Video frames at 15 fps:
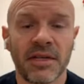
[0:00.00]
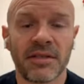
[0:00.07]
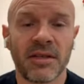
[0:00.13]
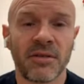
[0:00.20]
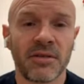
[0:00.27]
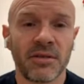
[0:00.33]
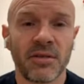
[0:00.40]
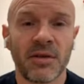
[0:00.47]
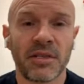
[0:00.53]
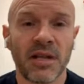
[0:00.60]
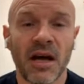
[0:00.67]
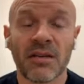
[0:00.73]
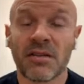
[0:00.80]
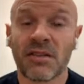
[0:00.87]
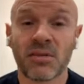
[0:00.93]
Santo has always
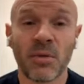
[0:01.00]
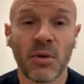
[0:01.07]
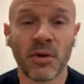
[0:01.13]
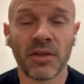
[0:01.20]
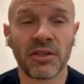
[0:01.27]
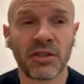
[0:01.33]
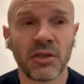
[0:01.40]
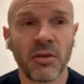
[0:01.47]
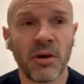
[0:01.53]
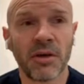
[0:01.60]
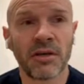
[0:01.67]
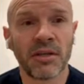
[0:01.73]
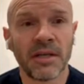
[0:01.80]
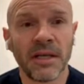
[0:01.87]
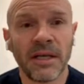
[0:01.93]
liked a smallish
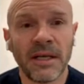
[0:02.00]
squad.